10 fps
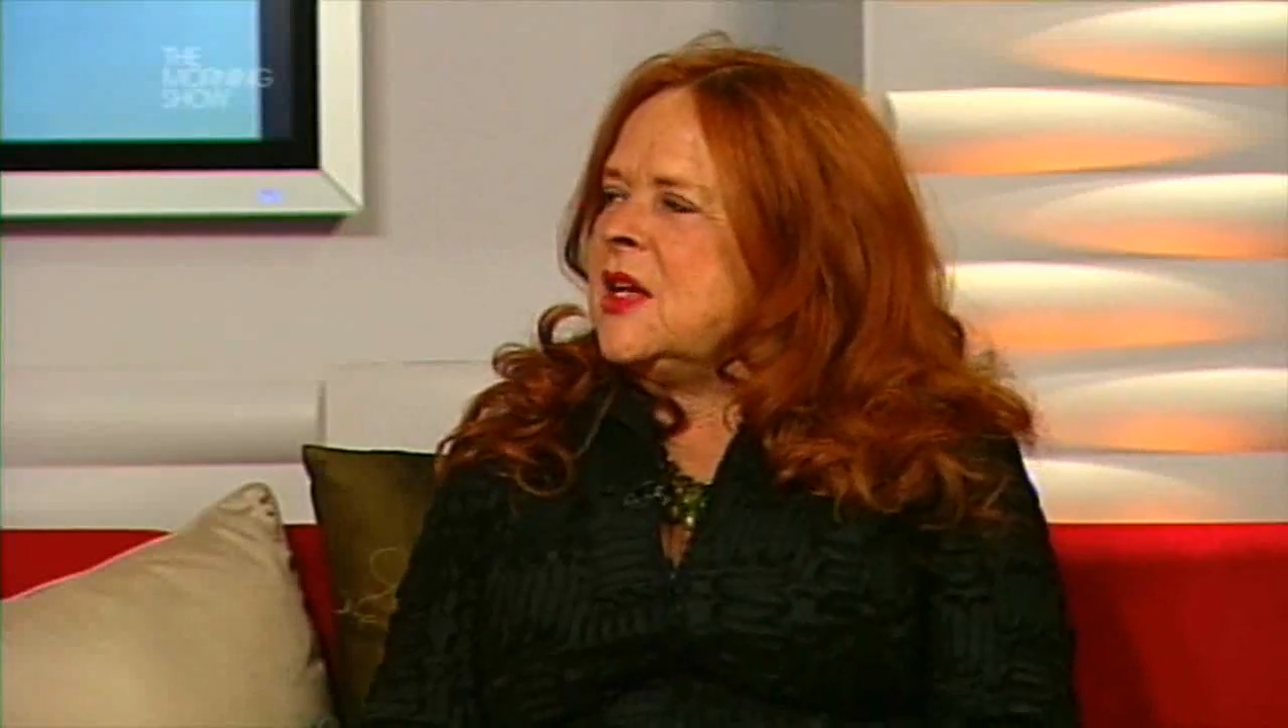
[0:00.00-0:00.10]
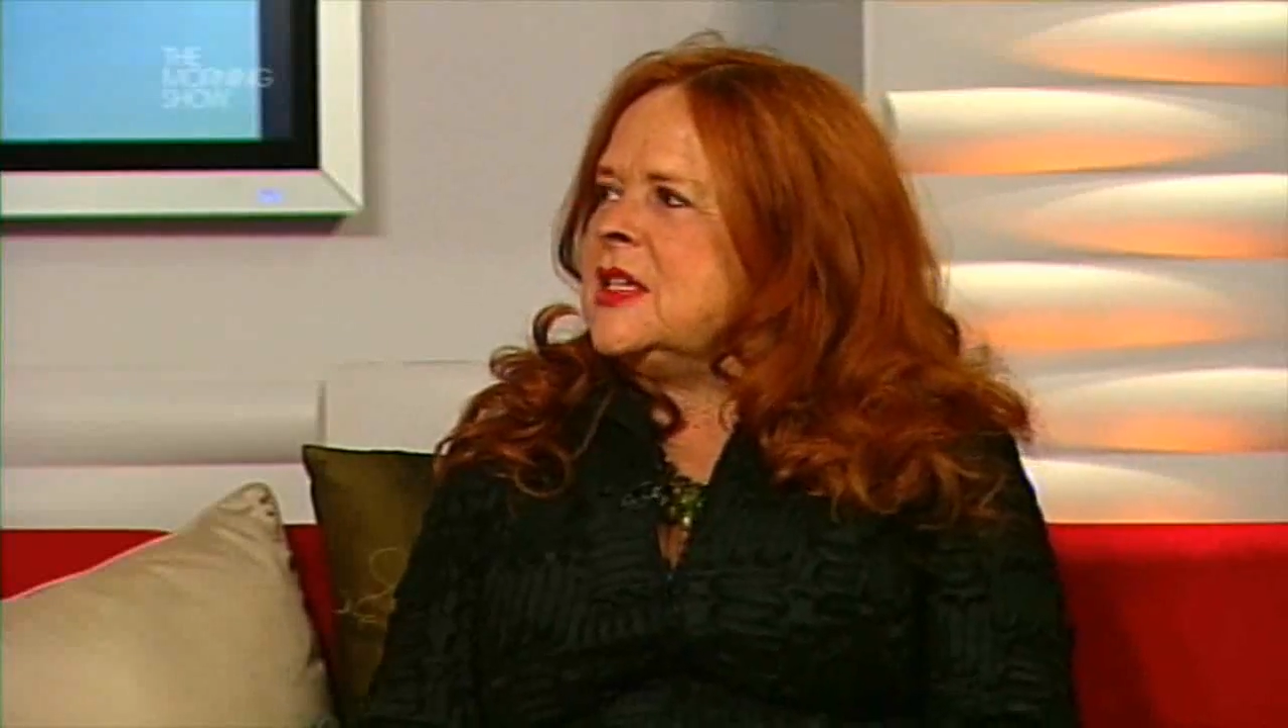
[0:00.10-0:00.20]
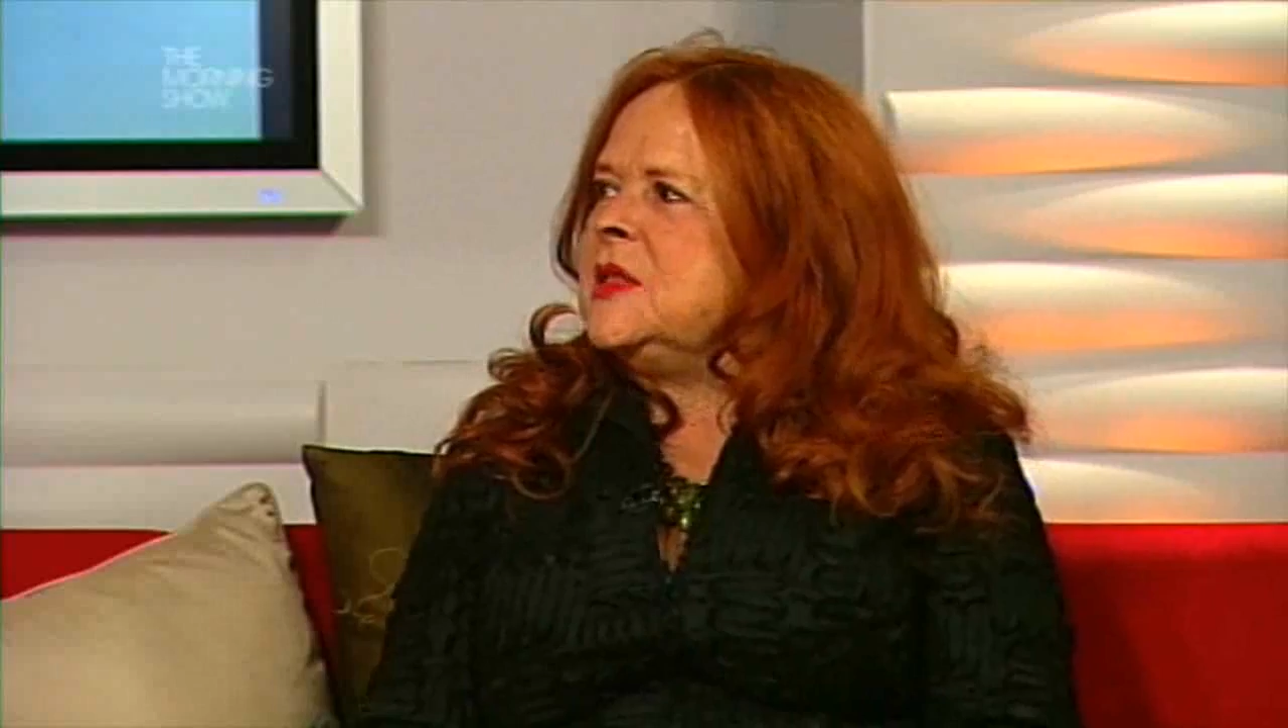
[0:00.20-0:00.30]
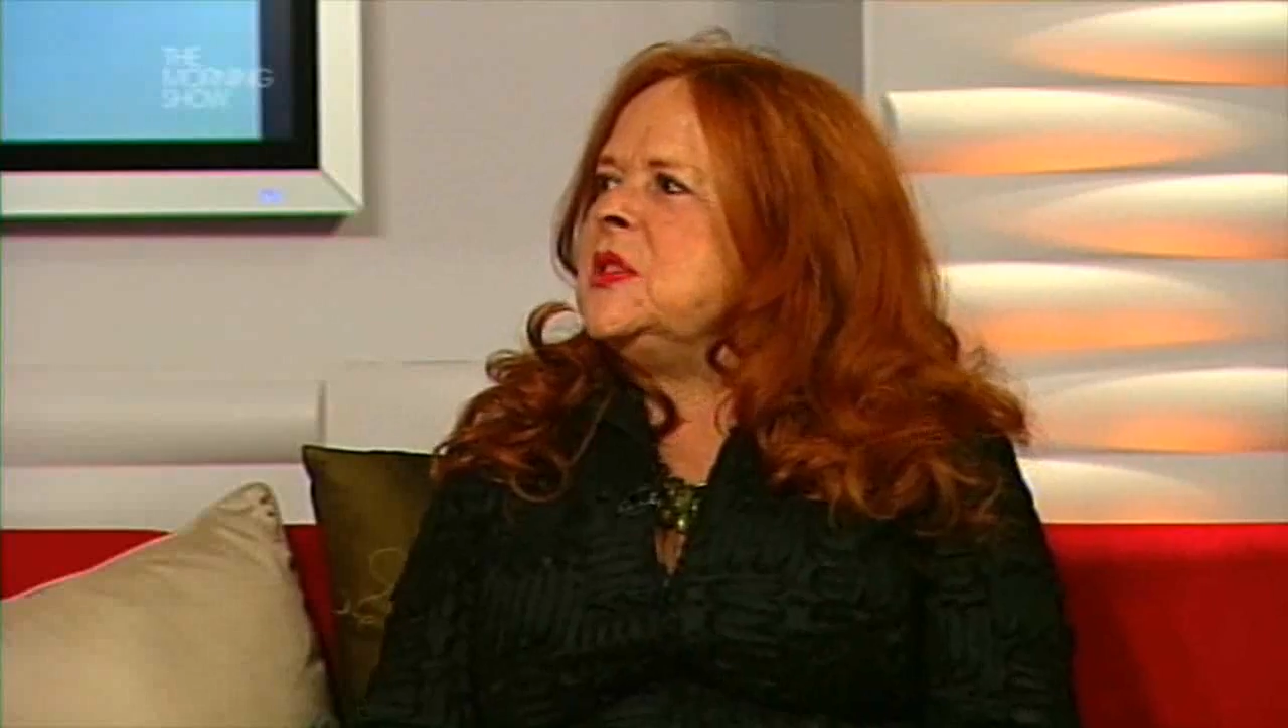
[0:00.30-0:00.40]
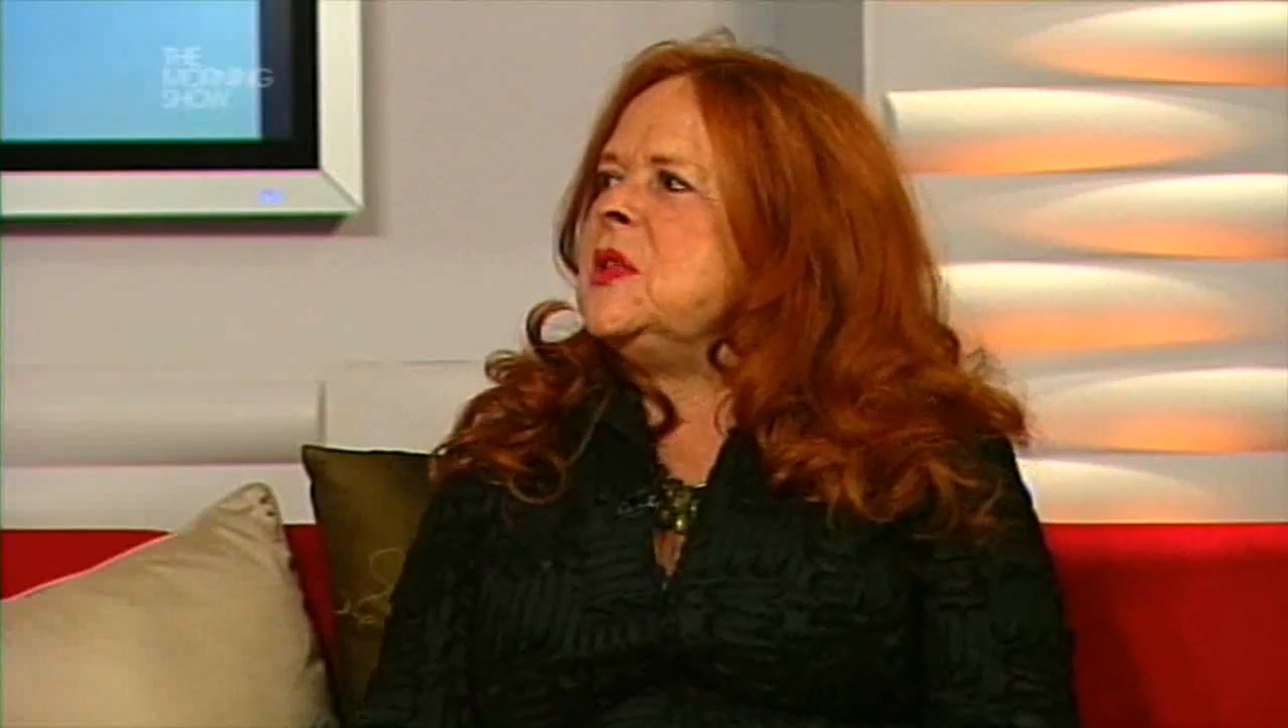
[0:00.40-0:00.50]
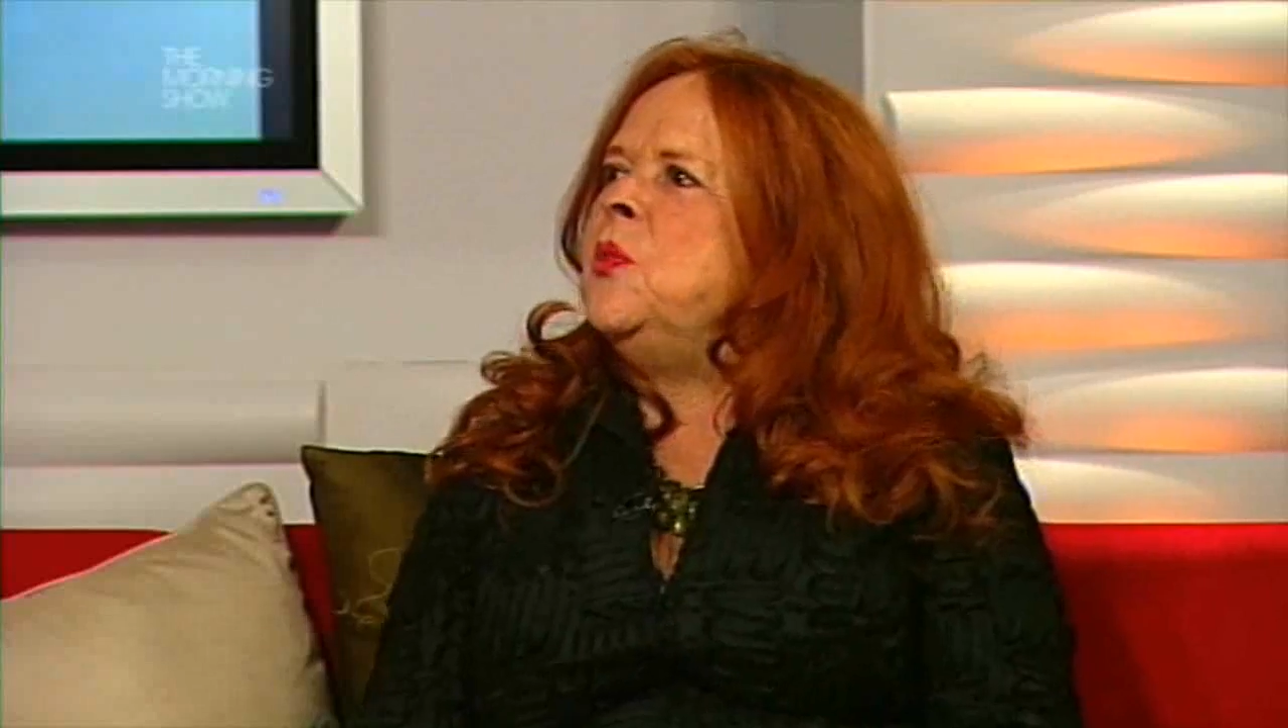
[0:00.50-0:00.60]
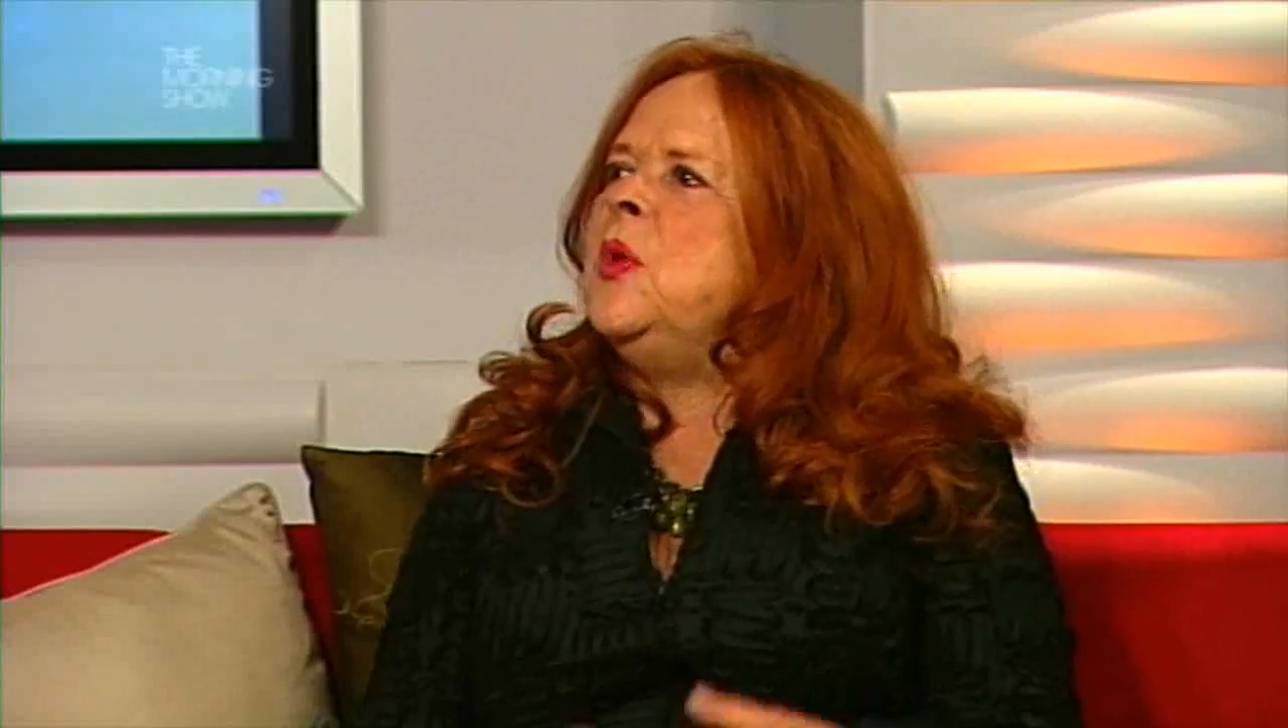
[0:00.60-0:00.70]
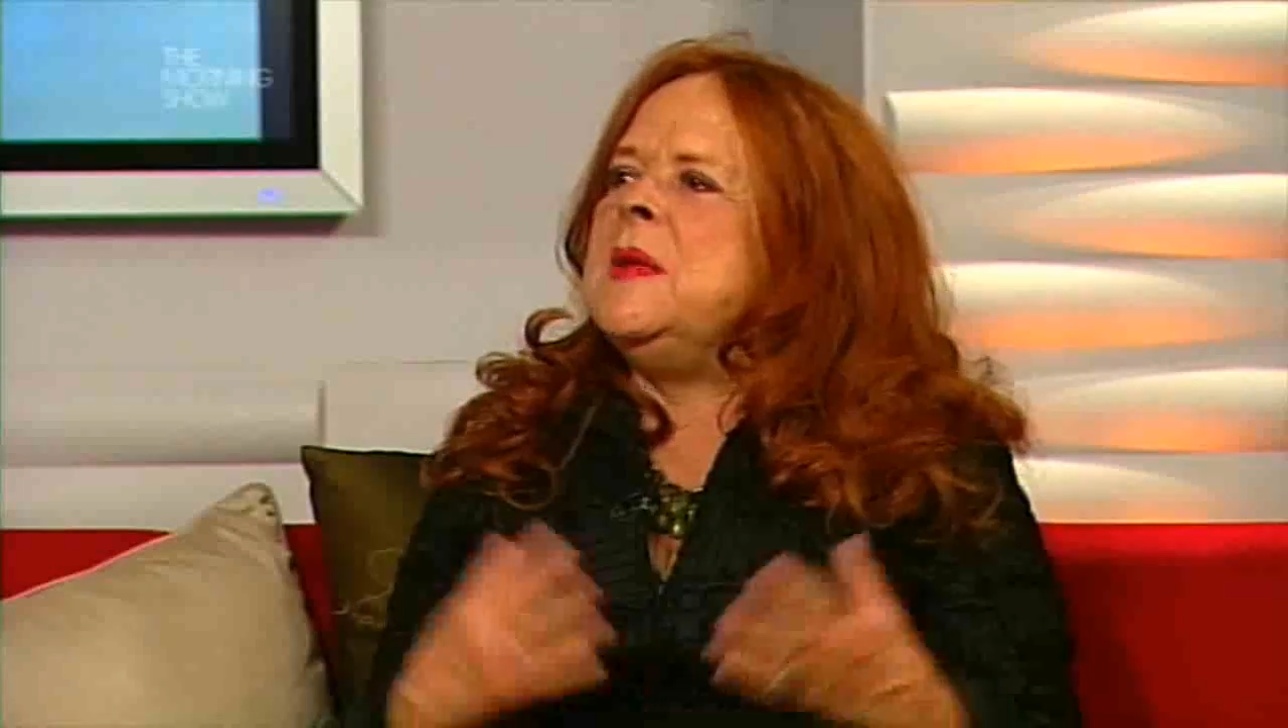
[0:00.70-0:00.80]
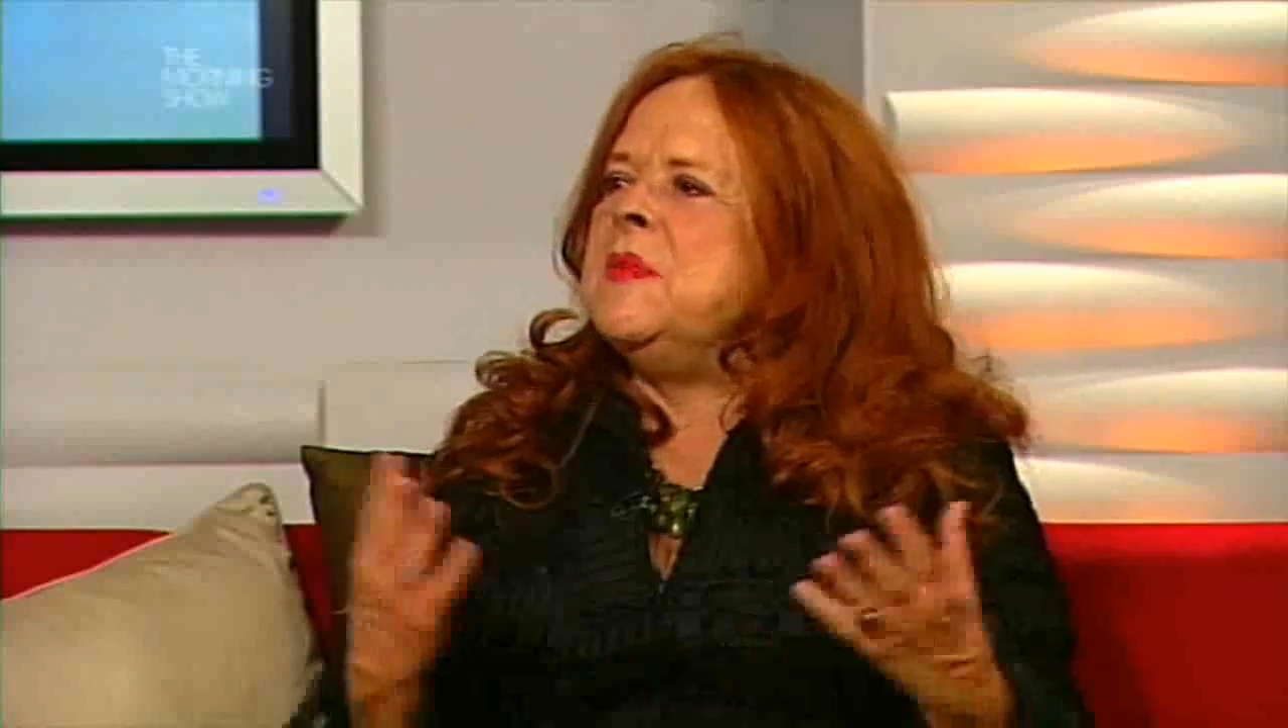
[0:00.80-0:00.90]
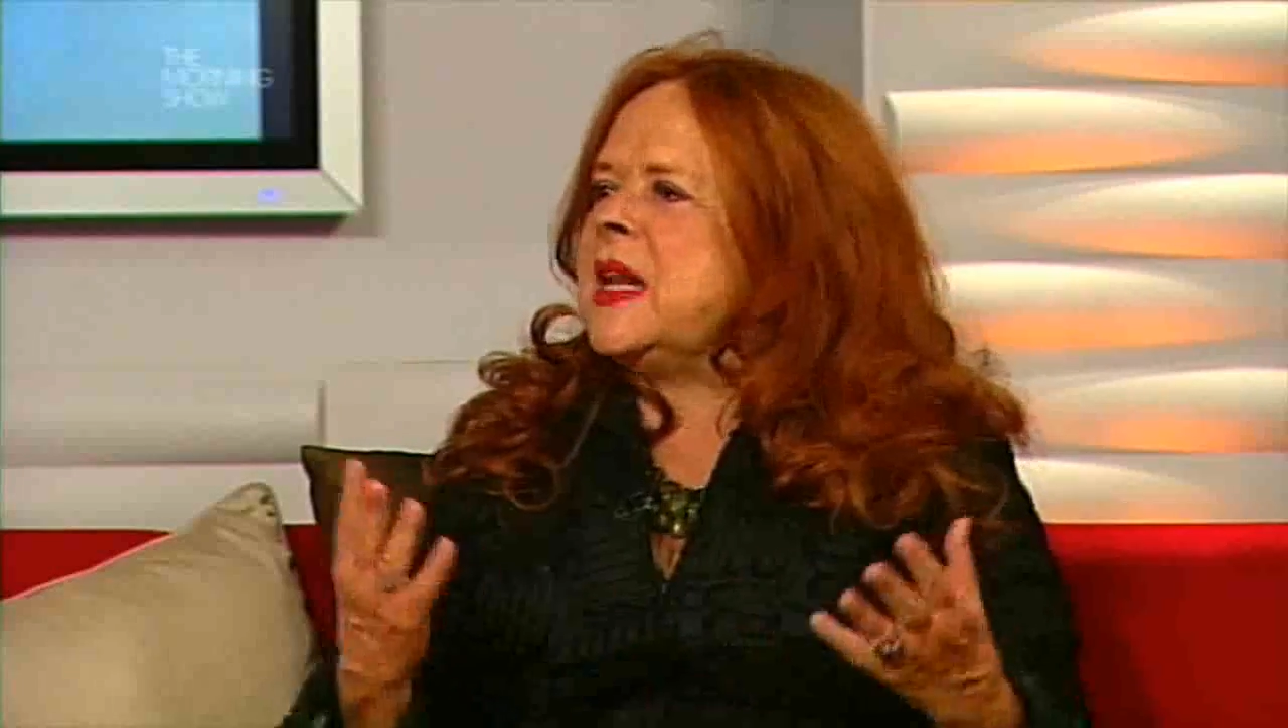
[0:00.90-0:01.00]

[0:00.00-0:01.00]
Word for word: because it was a whim